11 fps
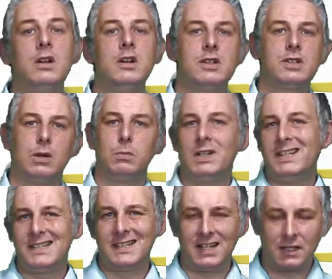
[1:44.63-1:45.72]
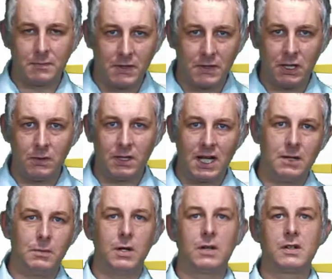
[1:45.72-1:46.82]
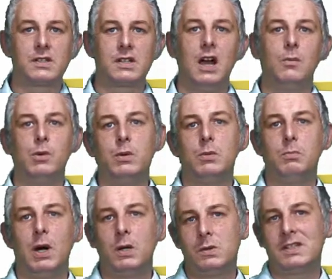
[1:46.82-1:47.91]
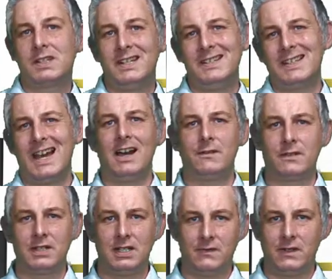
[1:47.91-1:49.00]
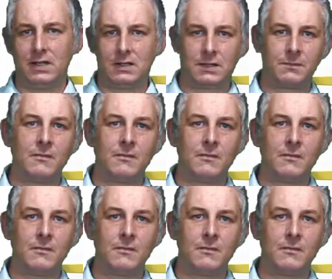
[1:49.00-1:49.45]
So please stick them in the Q&A box and we will post these after the event.